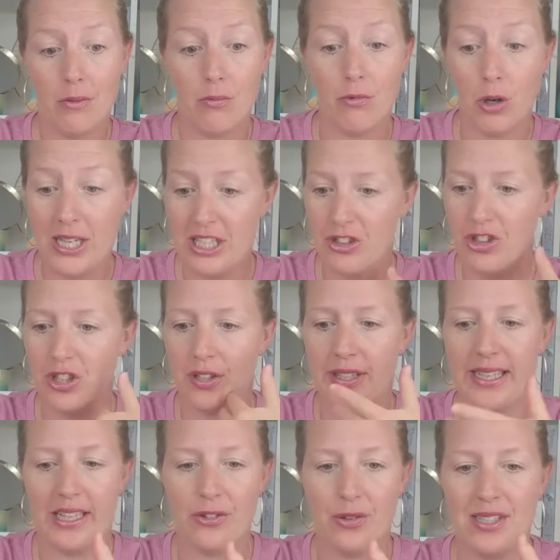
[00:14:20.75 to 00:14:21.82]

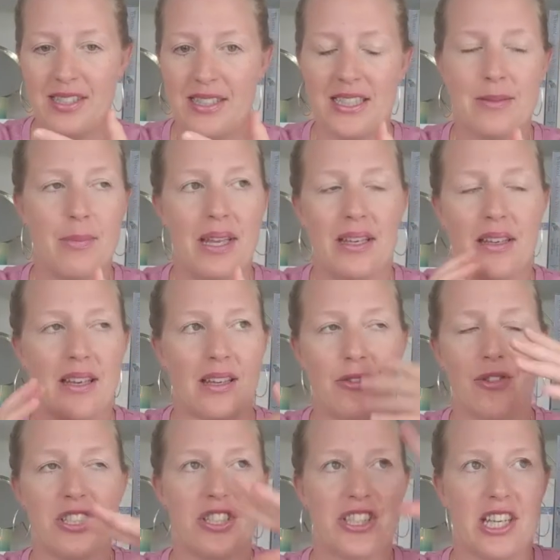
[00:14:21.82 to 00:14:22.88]
religion, Catholicism and
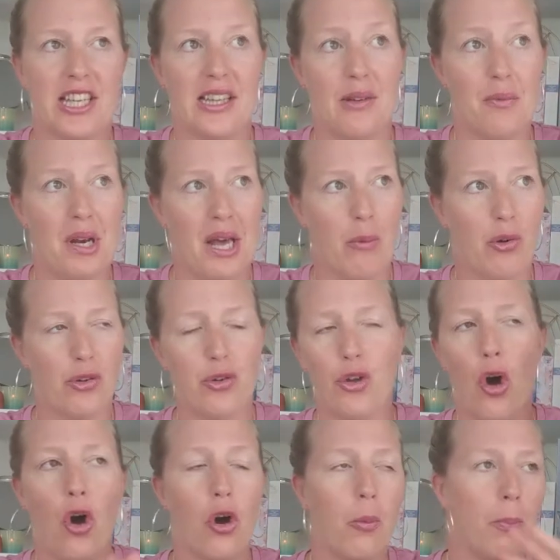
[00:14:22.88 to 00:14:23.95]
Christianity when I was
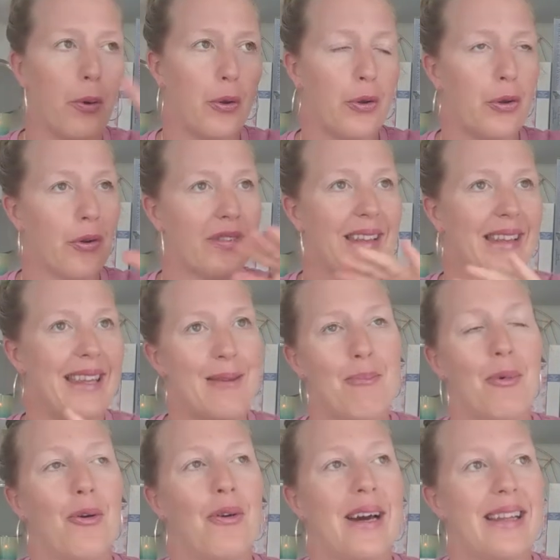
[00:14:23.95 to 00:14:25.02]
young, but not
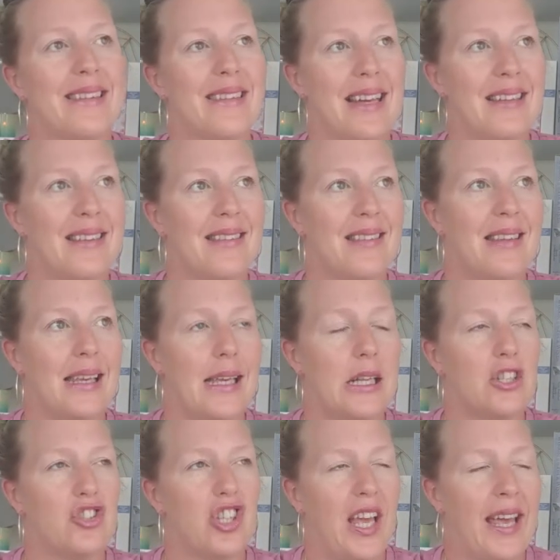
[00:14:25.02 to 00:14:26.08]
anymore at that
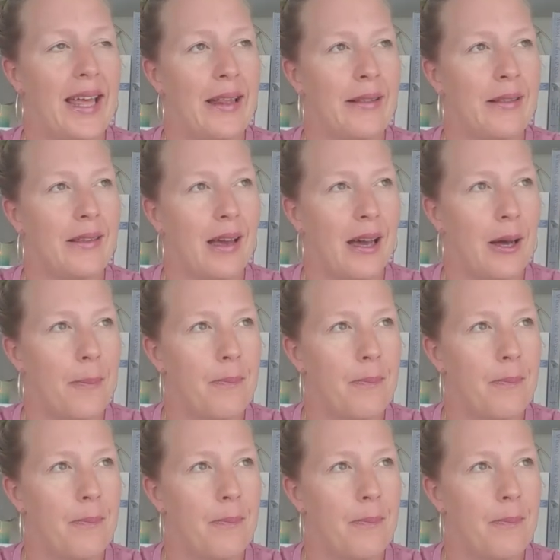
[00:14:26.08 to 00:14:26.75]
stage. And